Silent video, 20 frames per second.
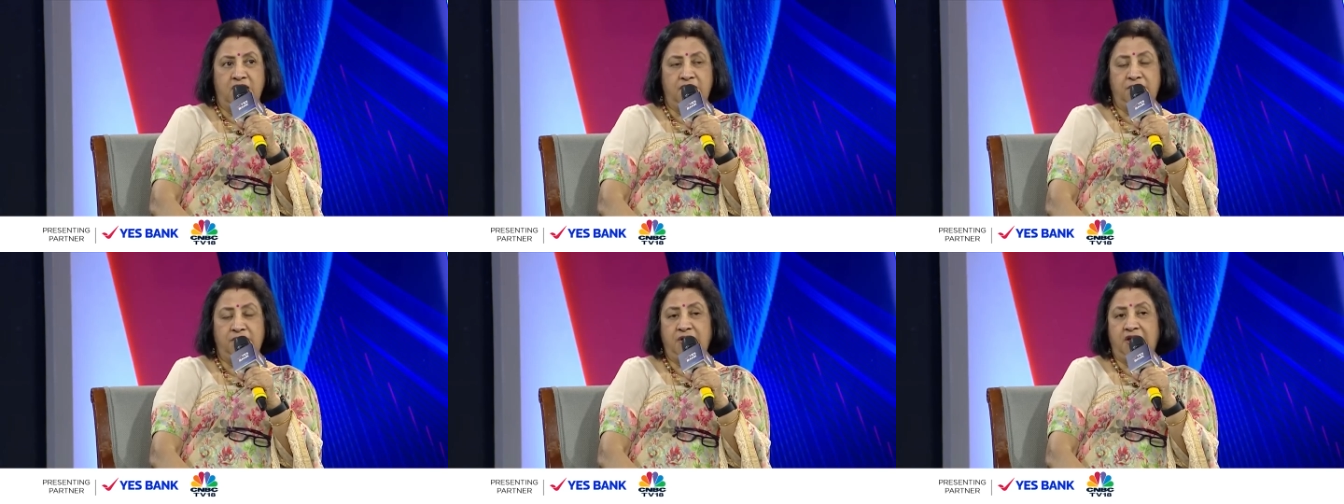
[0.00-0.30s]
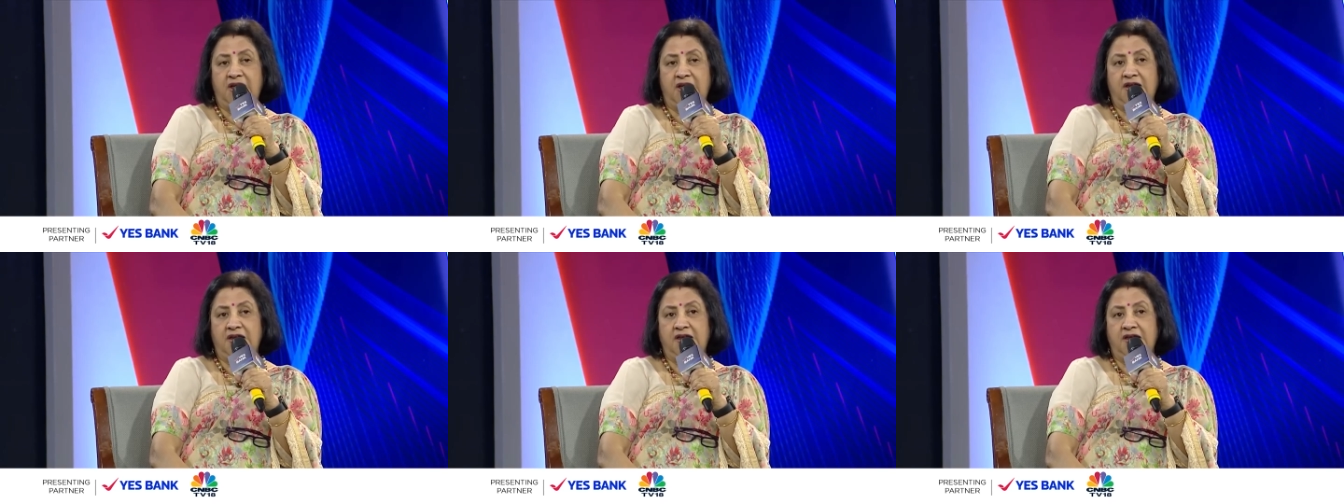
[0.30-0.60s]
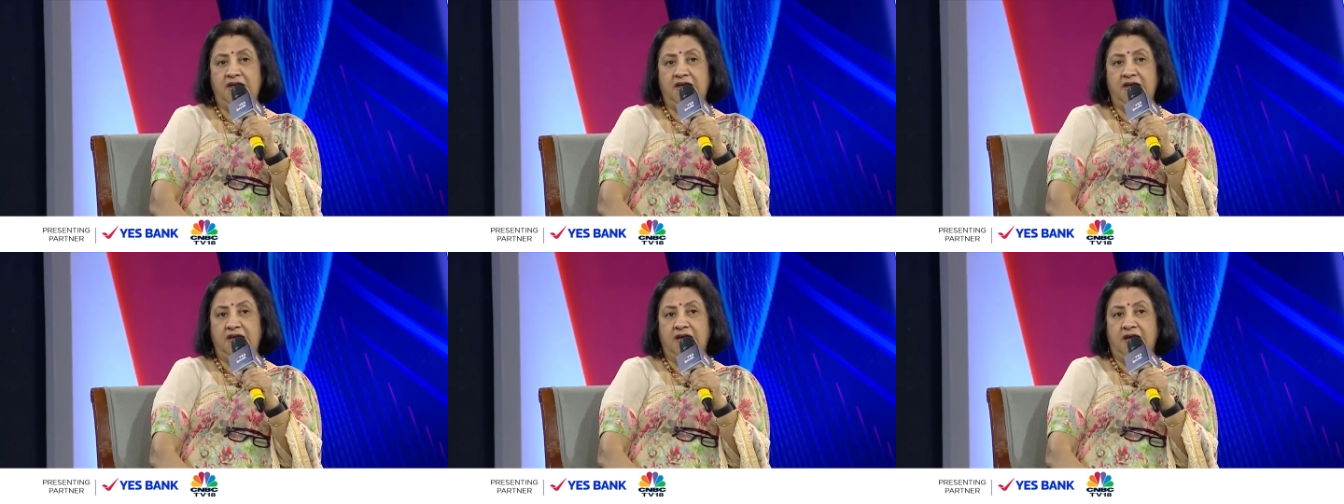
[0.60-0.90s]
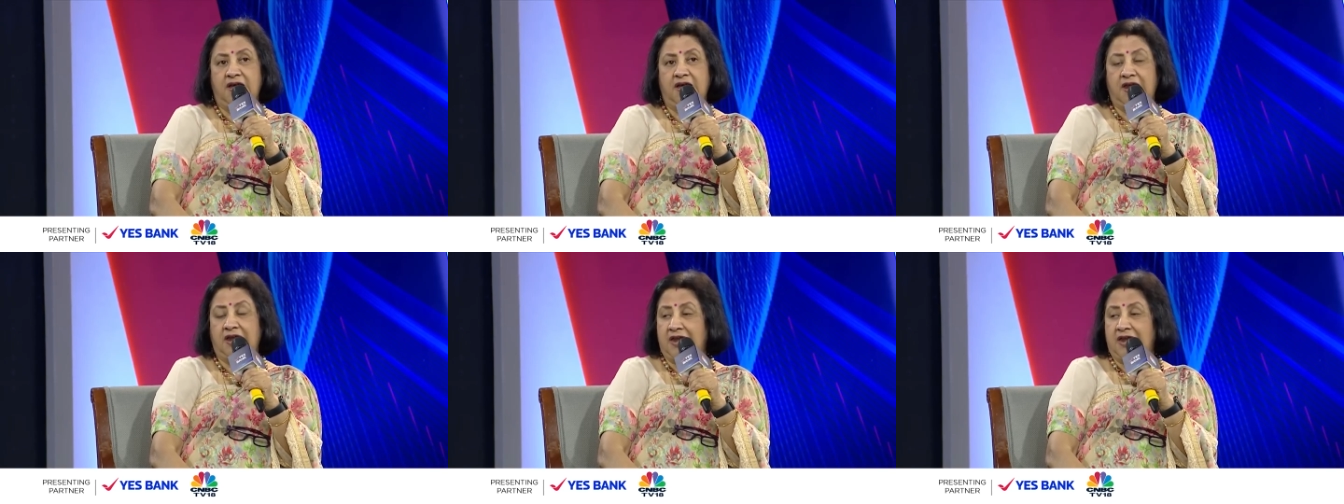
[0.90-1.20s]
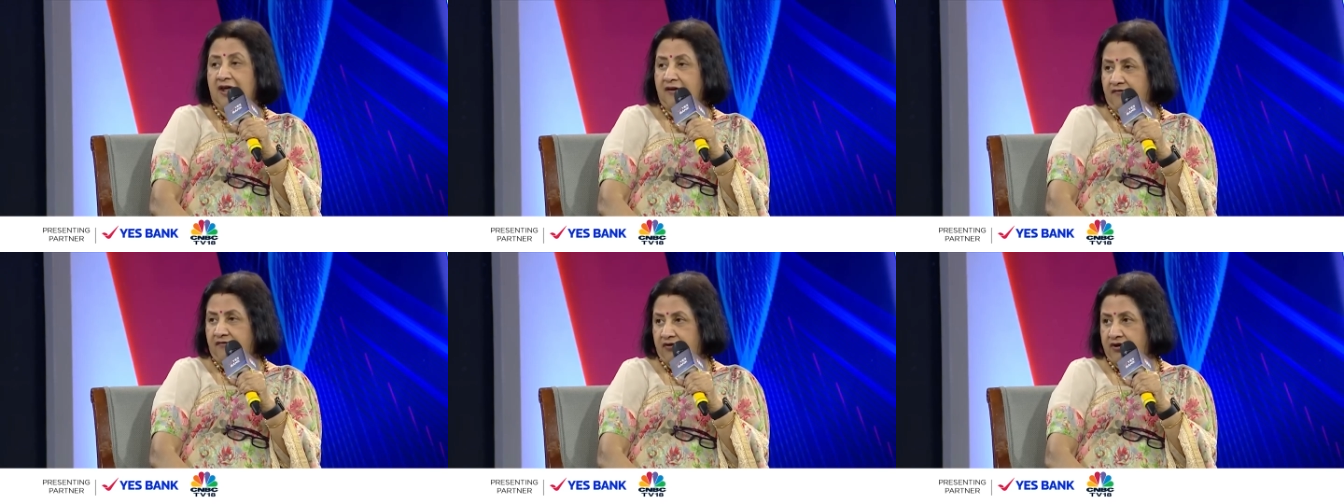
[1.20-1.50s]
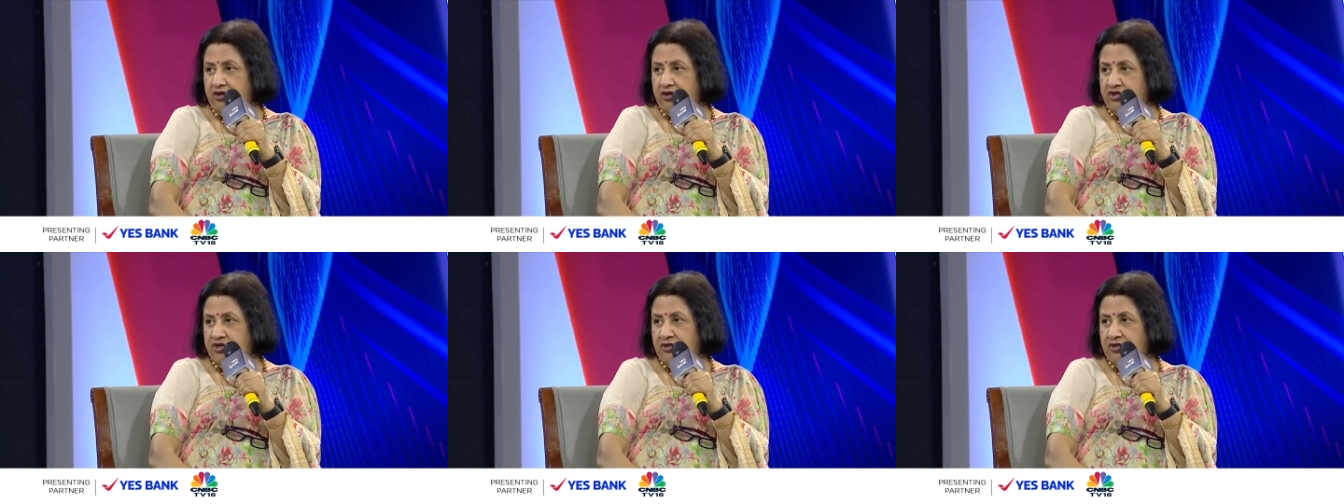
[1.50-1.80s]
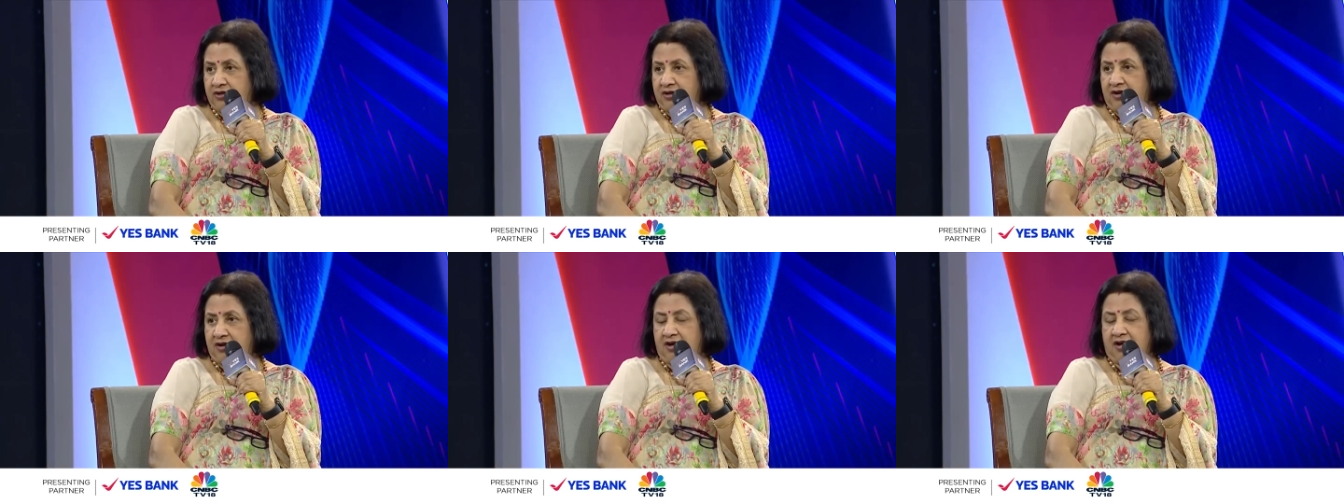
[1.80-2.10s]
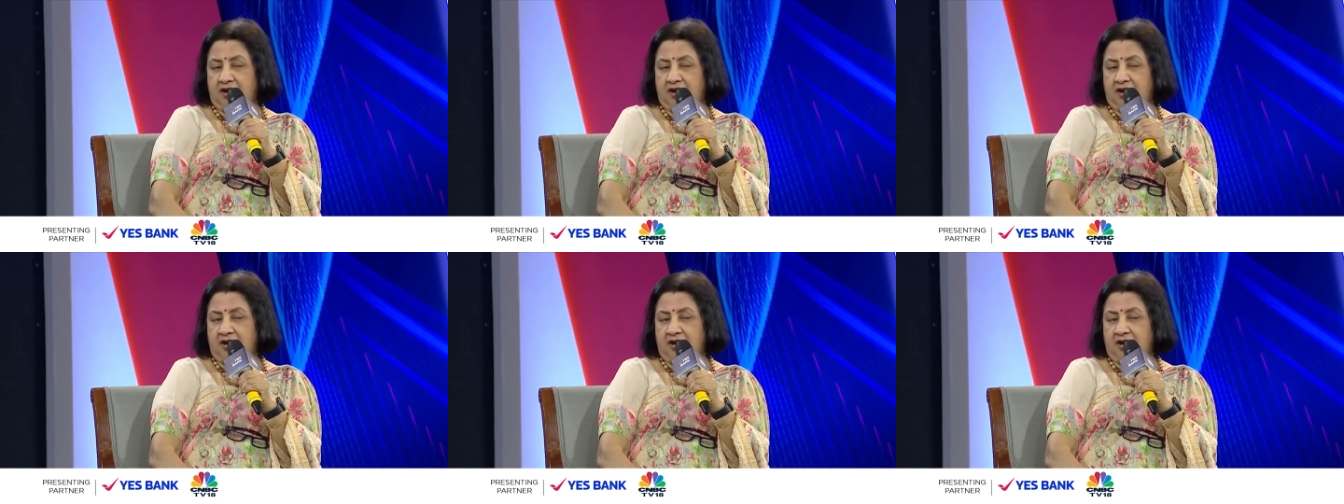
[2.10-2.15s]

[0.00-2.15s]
really leverage